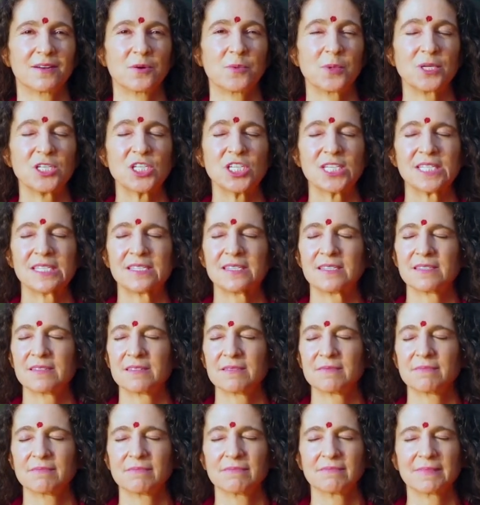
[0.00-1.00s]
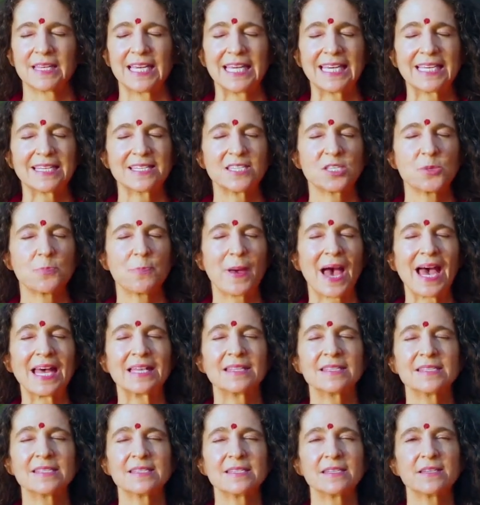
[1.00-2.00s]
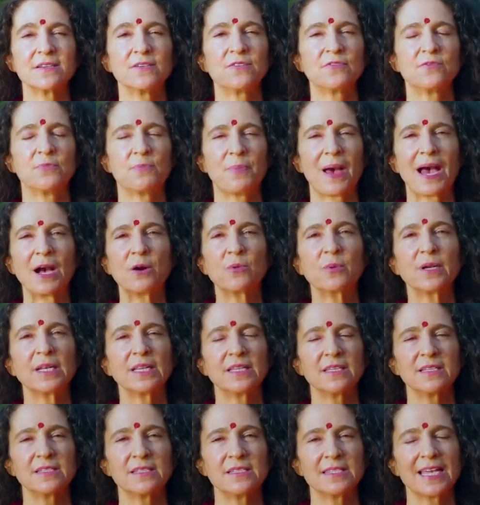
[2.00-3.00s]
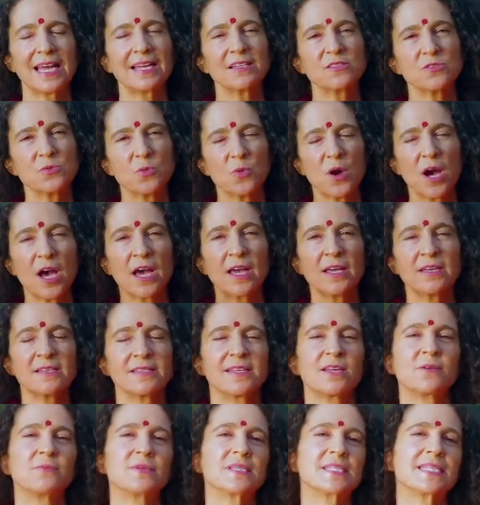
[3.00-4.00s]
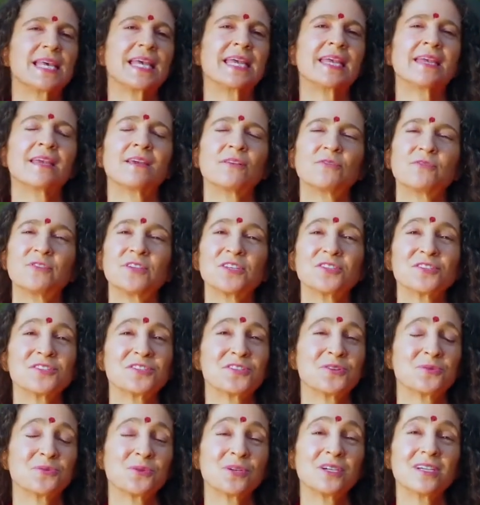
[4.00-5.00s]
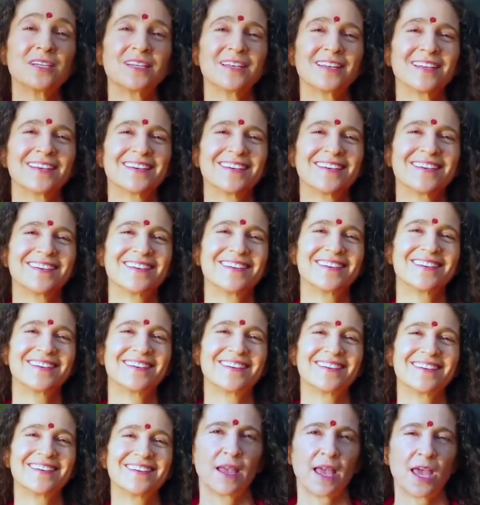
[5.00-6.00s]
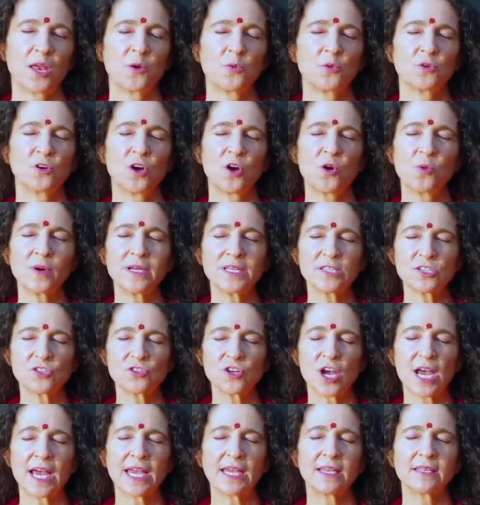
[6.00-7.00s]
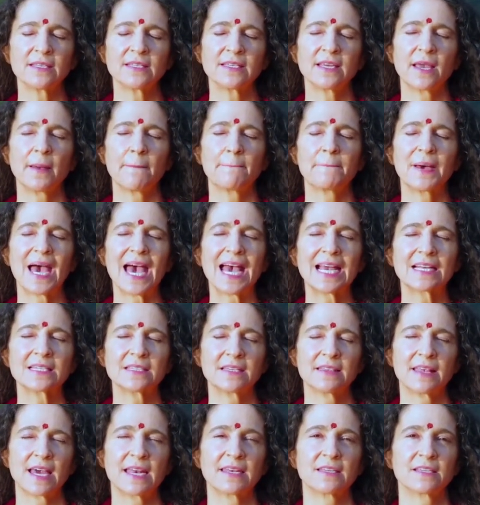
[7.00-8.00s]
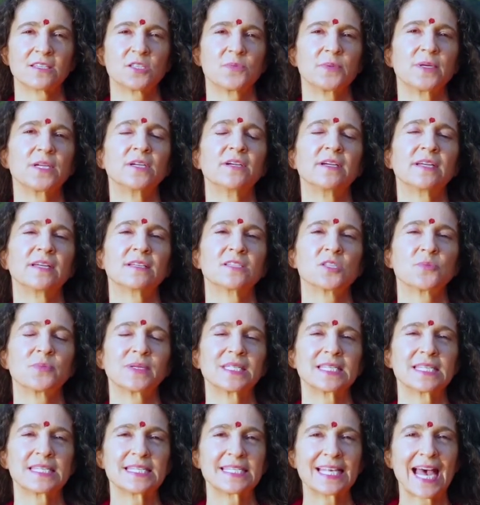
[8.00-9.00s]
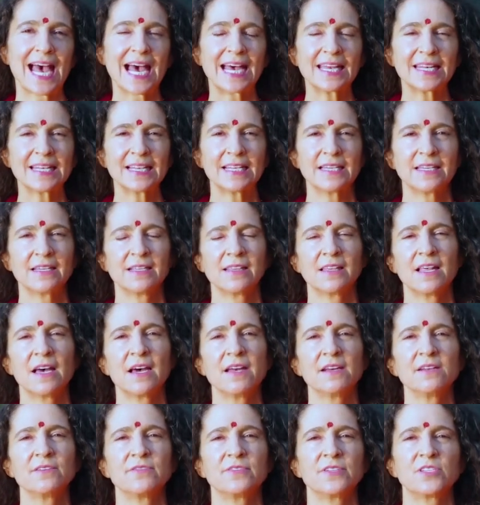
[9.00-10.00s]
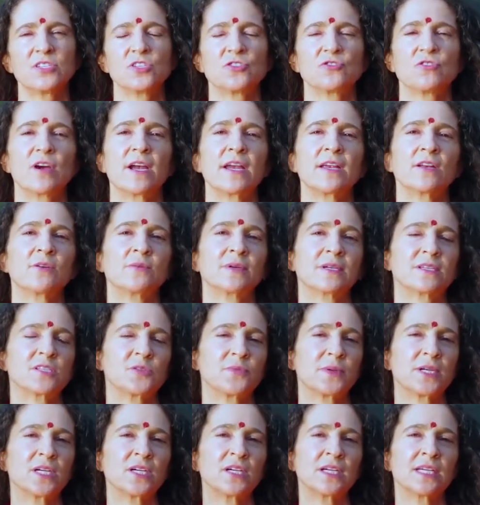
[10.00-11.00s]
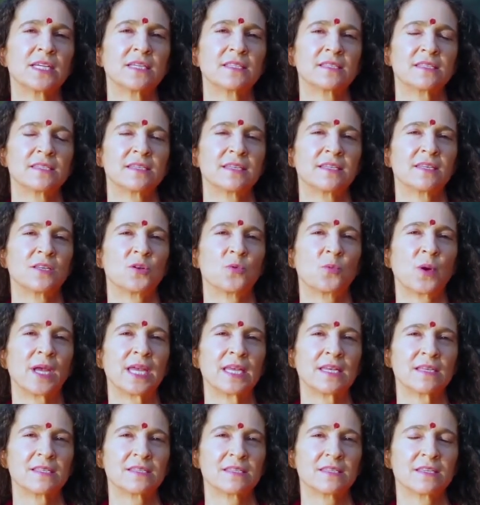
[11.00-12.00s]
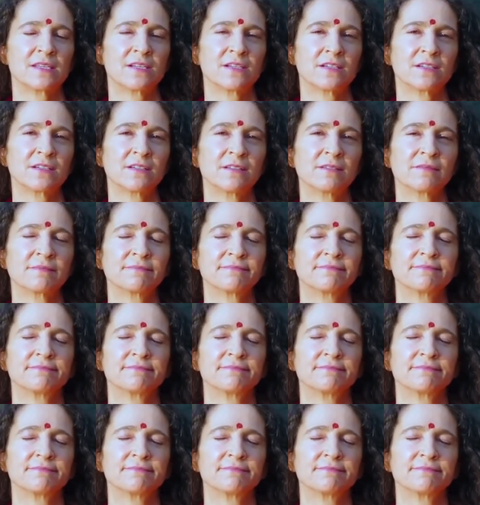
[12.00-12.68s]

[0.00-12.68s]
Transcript: which is expansive, boundless. That's why, as I was saying, it feels so good. And we're always trying to get back to that experience. But sadly, a lot of us try to experience it in ways that are